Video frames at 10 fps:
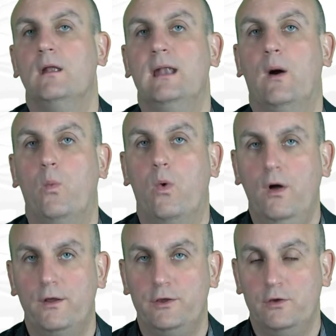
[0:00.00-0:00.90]
Now,
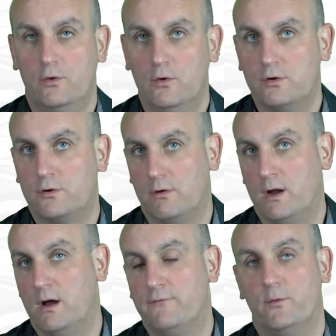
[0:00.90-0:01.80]
what your
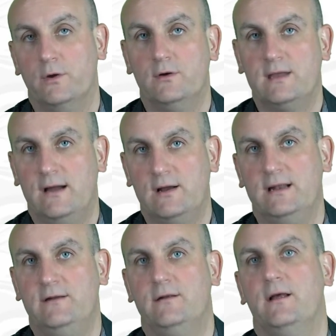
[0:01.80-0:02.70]
graph or what your
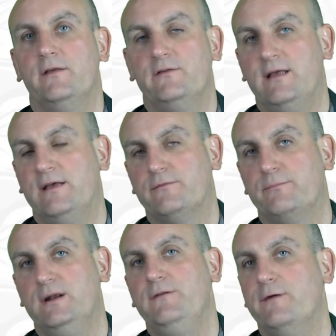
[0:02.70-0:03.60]
calculator does, it has some
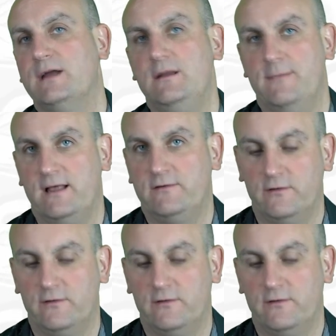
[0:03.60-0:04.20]
pretty funky maths